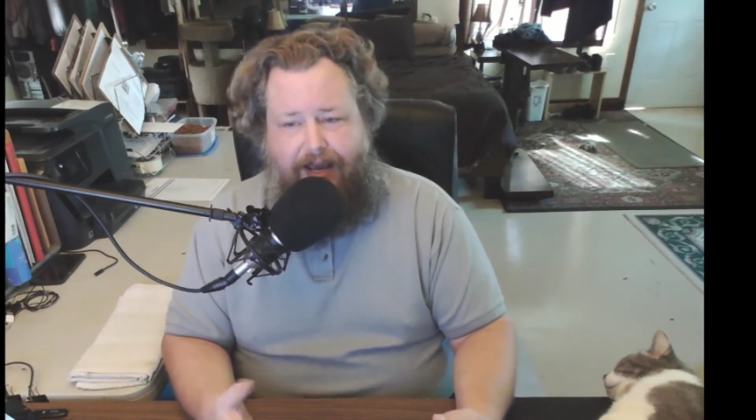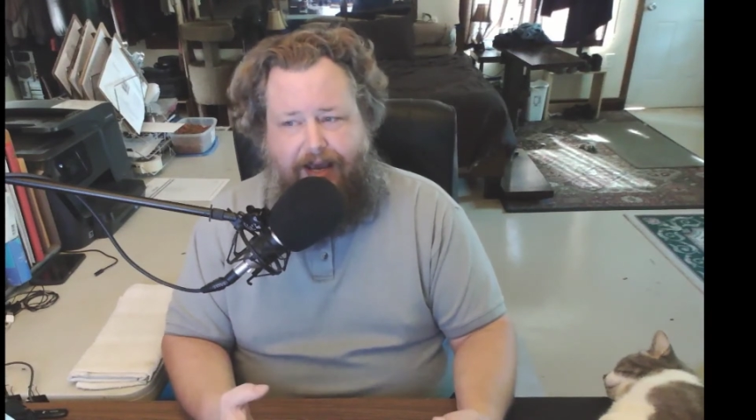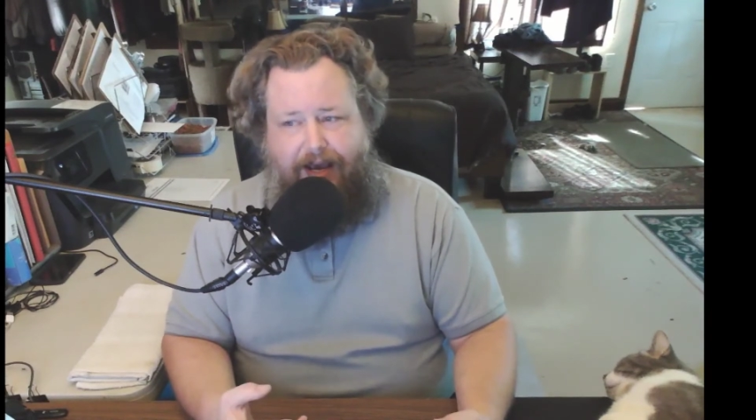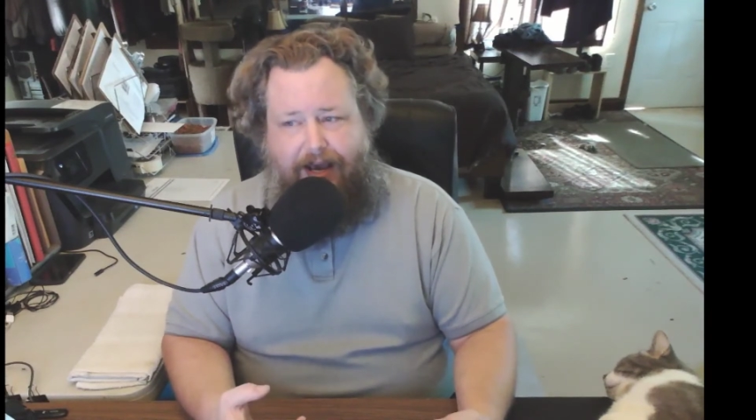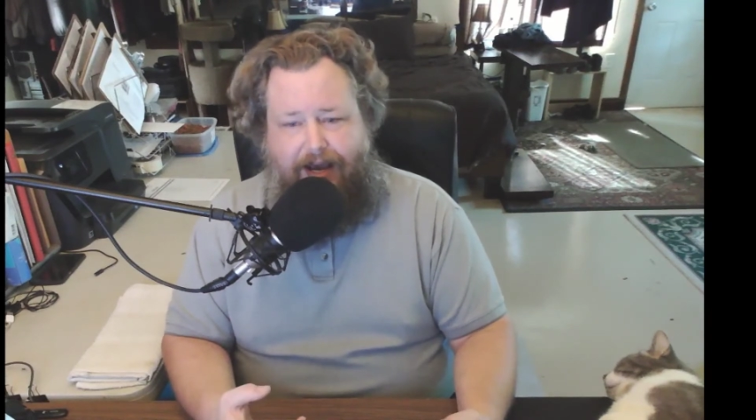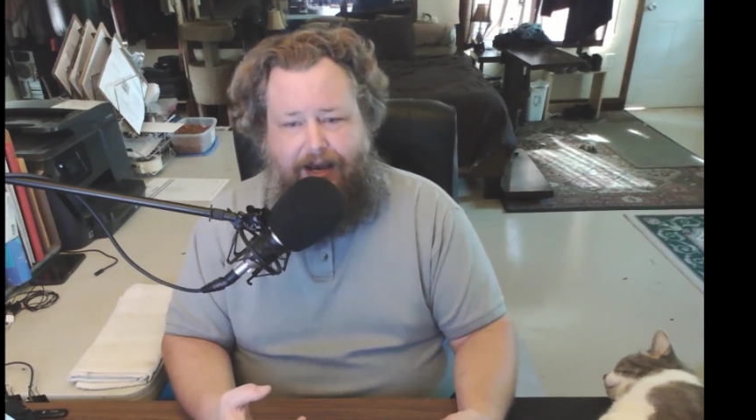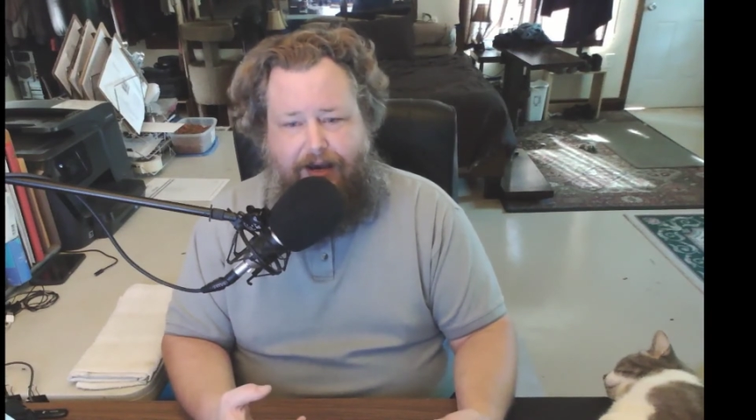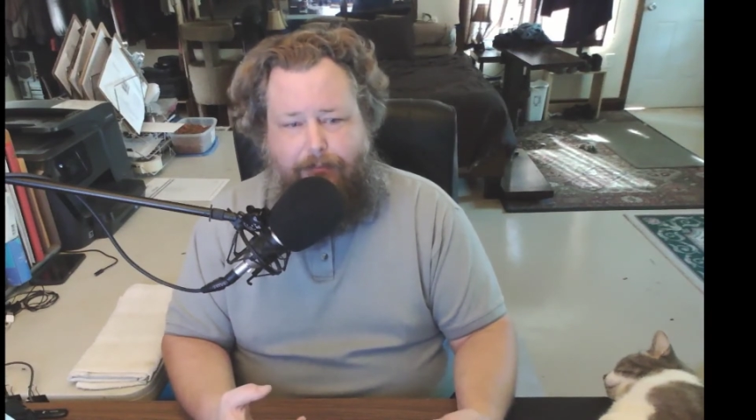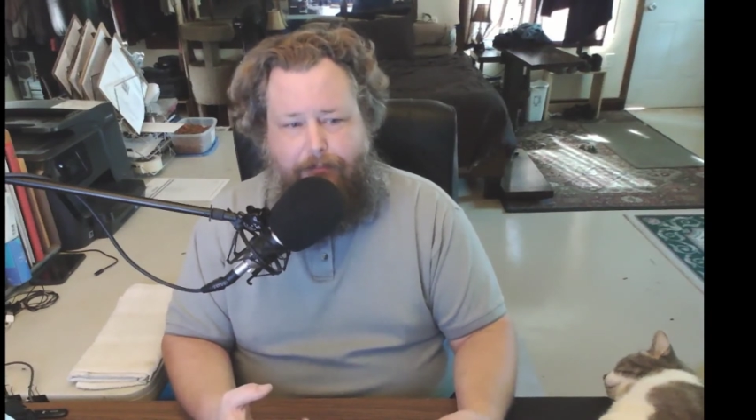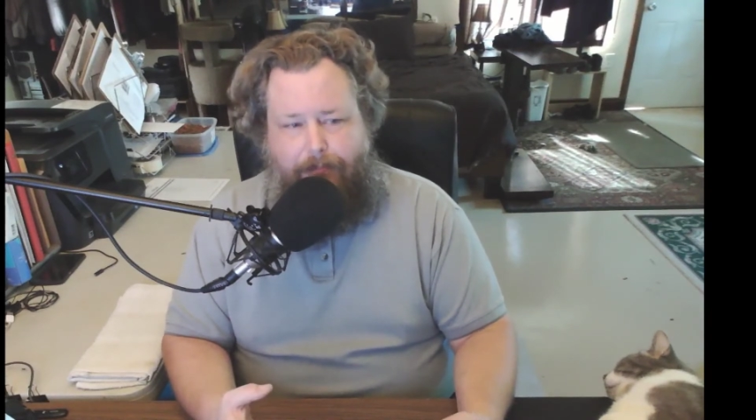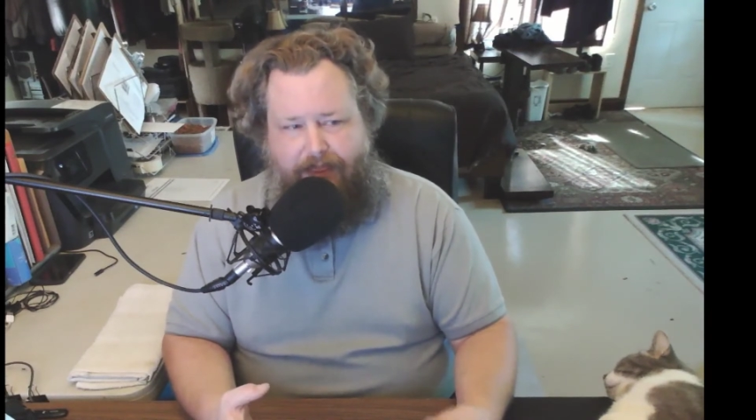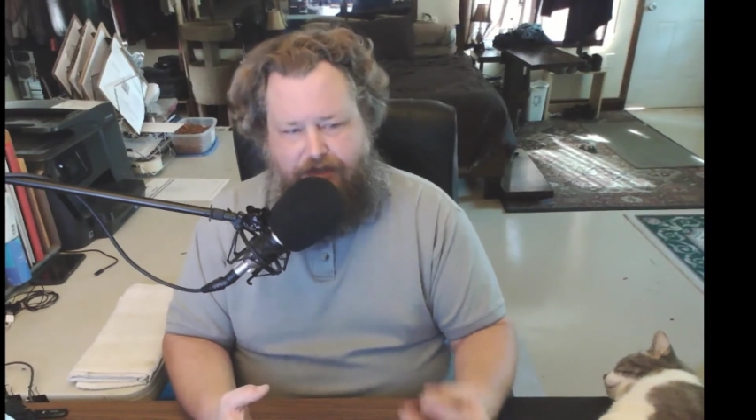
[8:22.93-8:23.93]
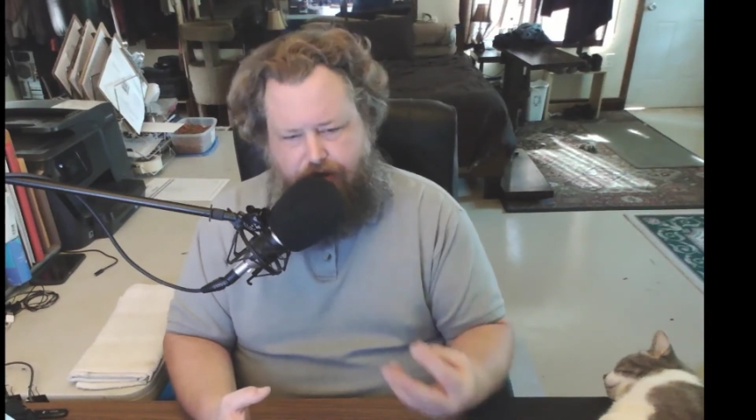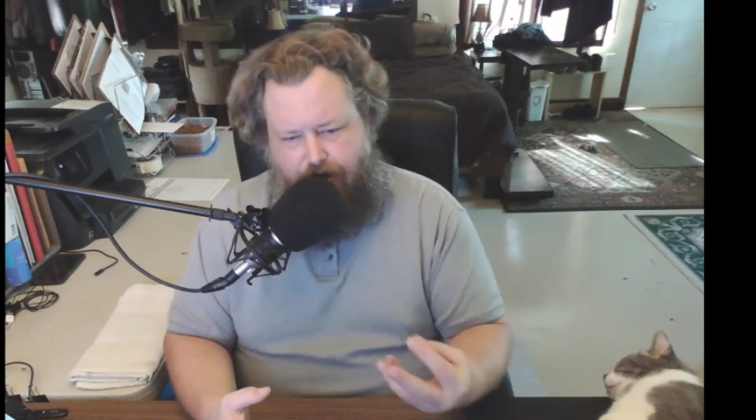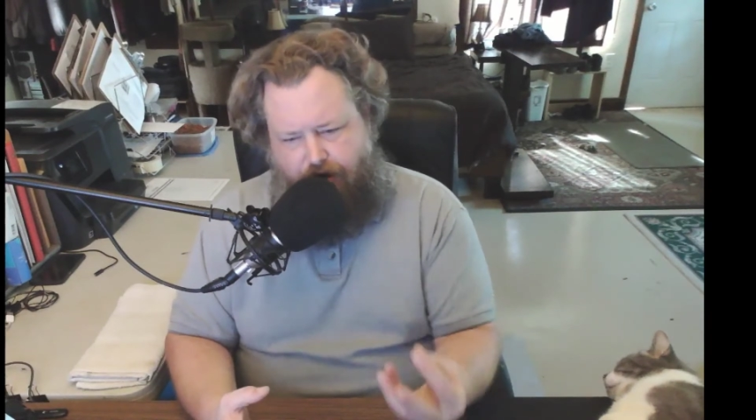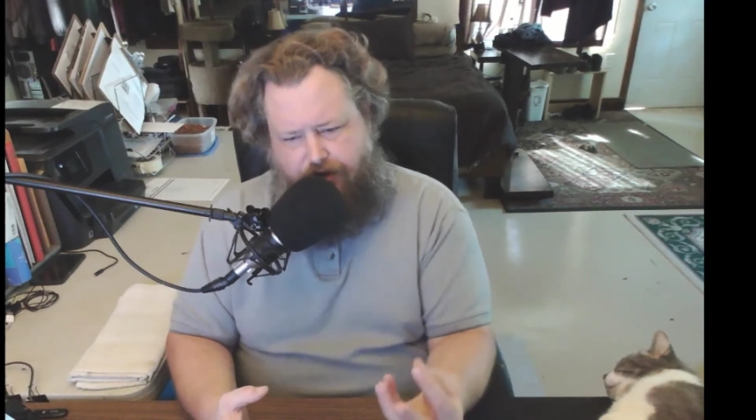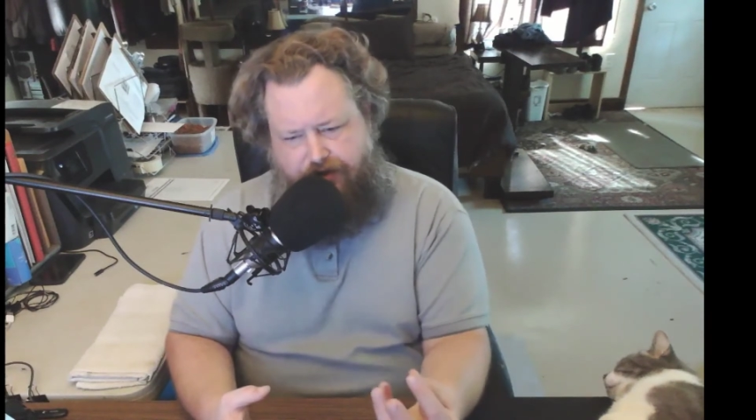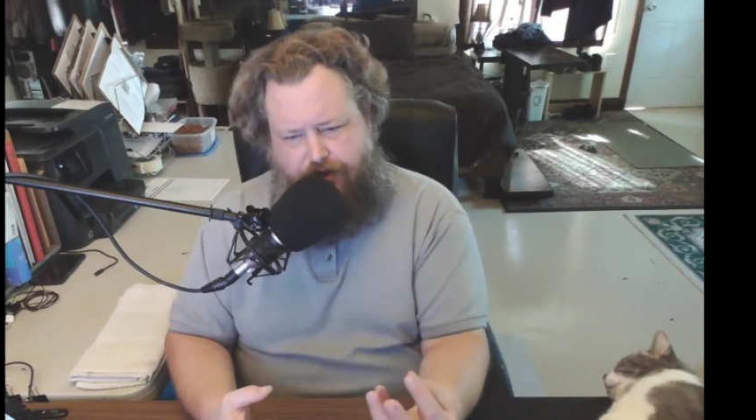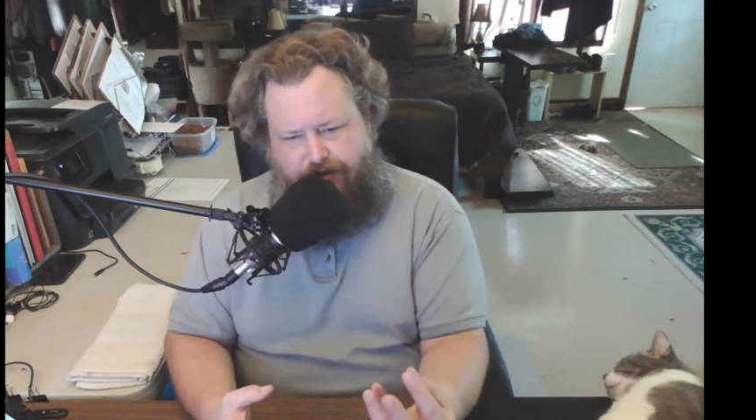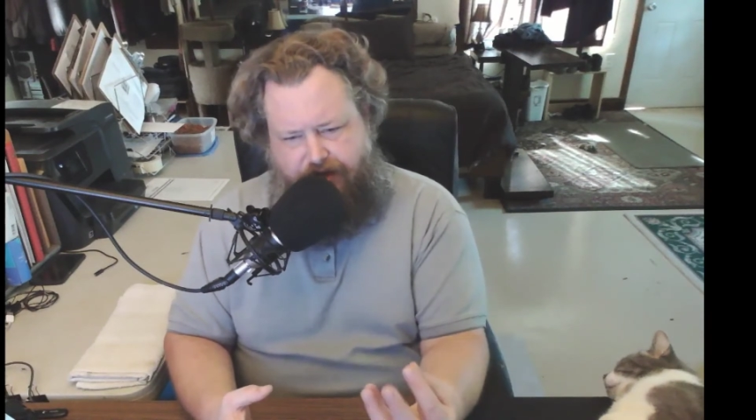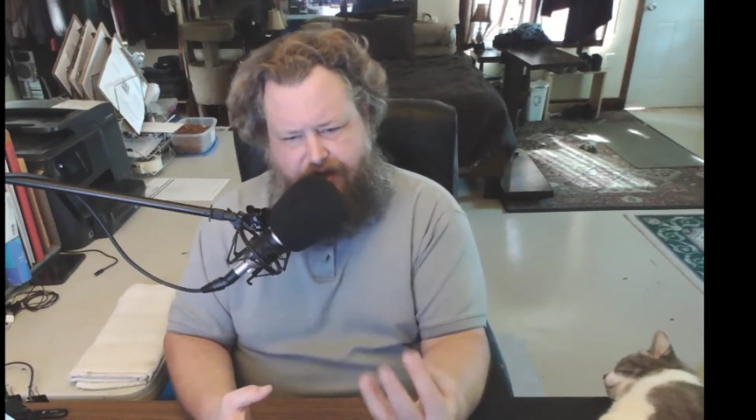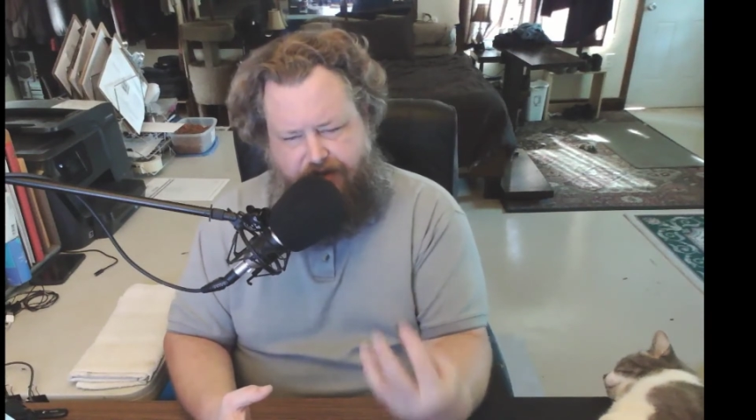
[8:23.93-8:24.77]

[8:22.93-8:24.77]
as long as there's a